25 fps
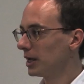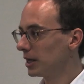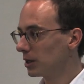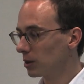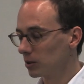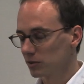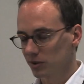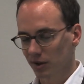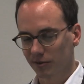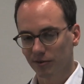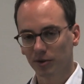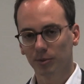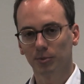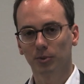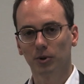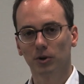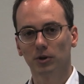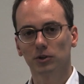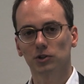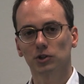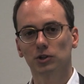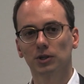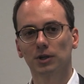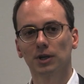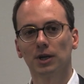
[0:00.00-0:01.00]
He knows every
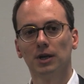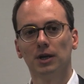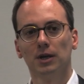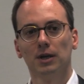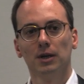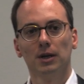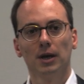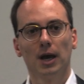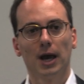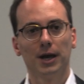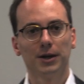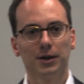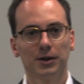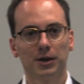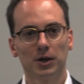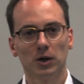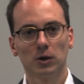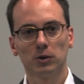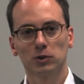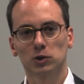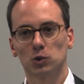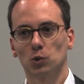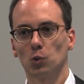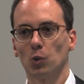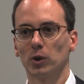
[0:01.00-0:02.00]
person and he
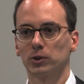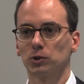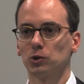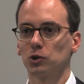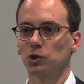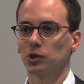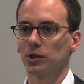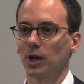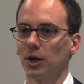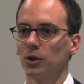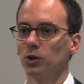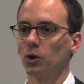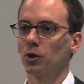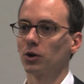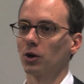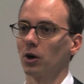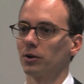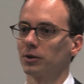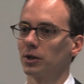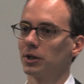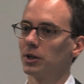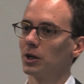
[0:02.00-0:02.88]
knows what to sell you or not.